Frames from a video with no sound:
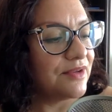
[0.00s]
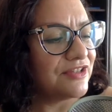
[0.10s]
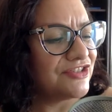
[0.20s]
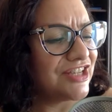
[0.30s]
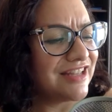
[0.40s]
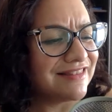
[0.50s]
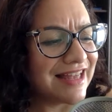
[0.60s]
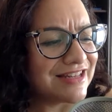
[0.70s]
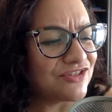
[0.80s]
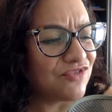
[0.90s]
chicken
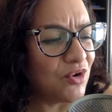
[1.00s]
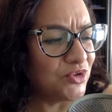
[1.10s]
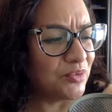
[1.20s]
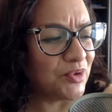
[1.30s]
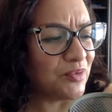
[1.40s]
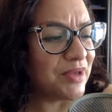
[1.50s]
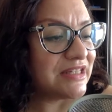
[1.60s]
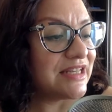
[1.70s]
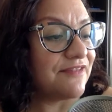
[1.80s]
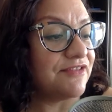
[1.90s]
that is vulnerable.
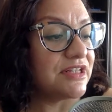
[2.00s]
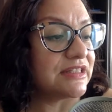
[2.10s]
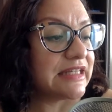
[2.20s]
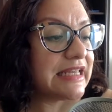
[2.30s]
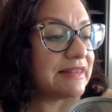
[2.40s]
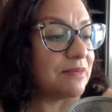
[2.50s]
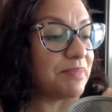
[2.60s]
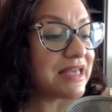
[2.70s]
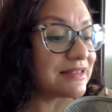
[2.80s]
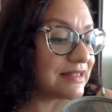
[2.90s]
But definitely the
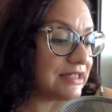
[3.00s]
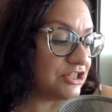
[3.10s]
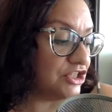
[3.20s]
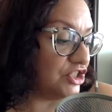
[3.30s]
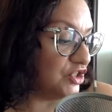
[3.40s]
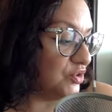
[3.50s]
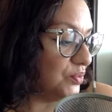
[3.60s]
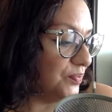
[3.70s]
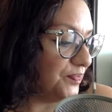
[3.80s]
best thing to do